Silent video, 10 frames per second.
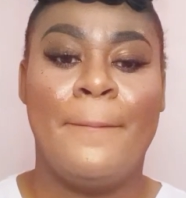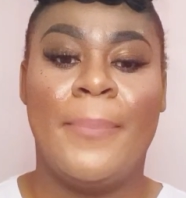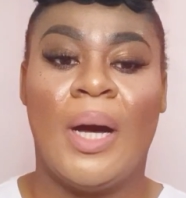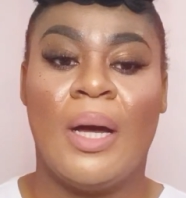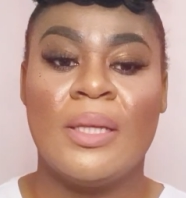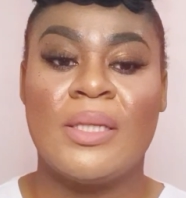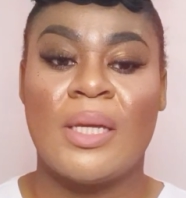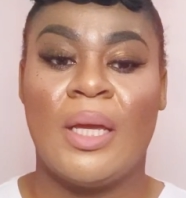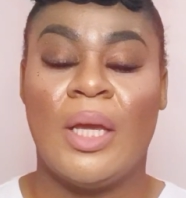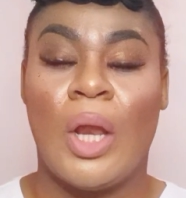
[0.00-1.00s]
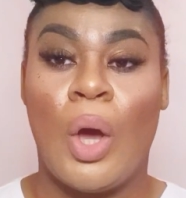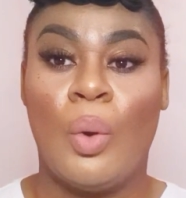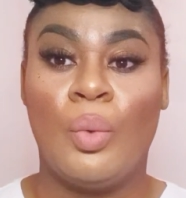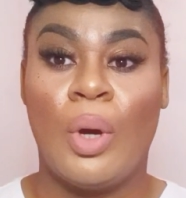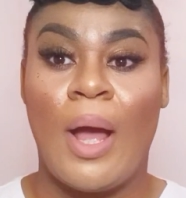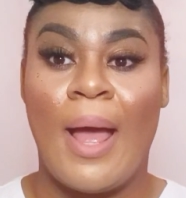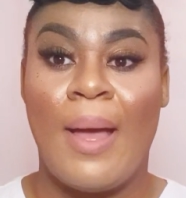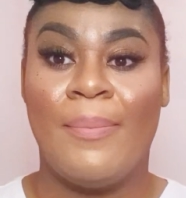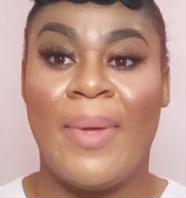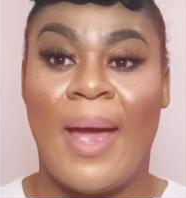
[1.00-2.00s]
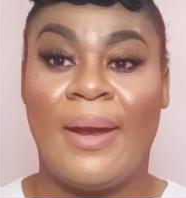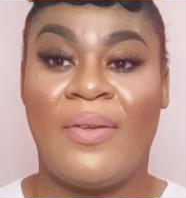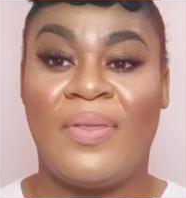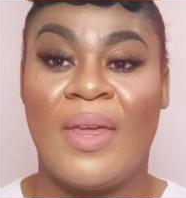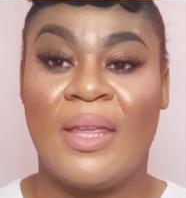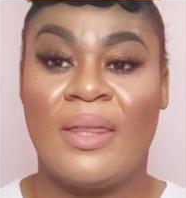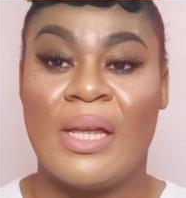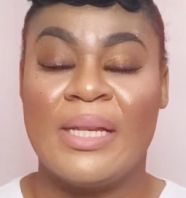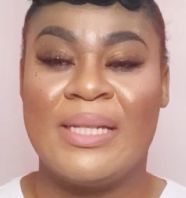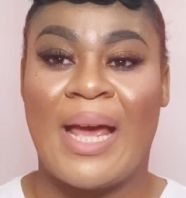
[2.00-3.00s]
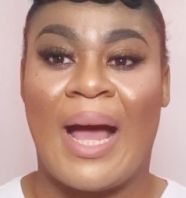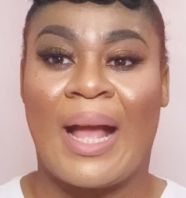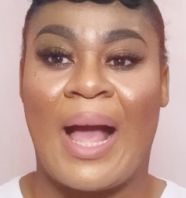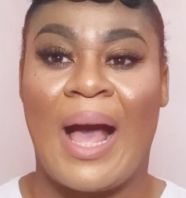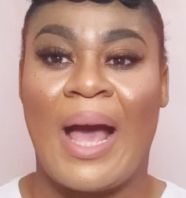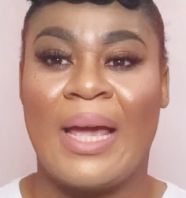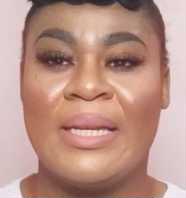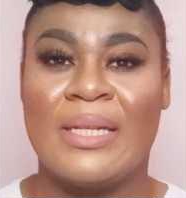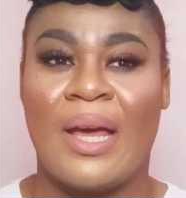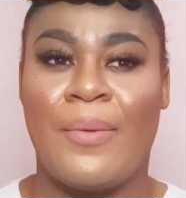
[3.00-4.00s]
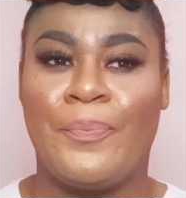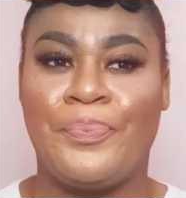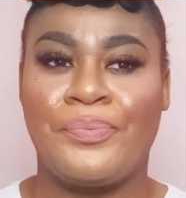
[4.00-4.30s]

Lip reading: But, and I think that kind of